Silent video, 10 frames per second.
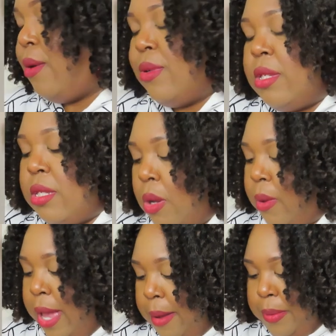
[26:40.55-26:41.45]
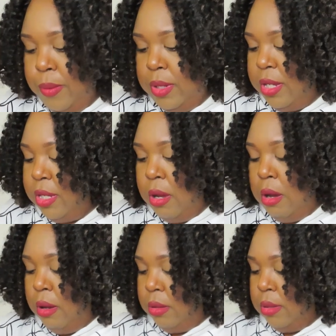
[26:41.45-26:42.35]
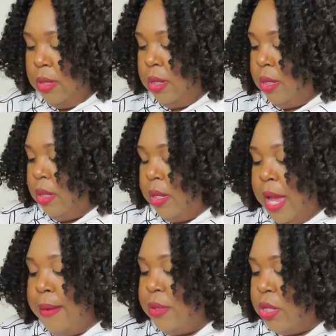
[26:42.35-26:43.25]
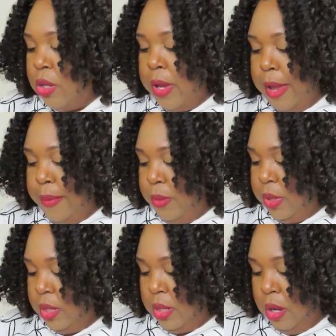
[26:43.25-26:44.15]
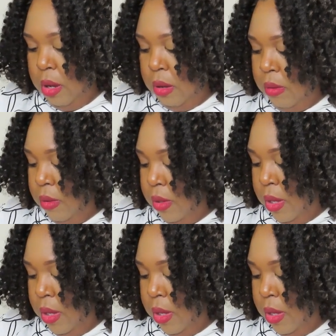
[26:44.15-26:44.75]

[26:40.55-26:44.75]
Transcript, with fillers: I was so happy with this haul. I'm so happy with this haul.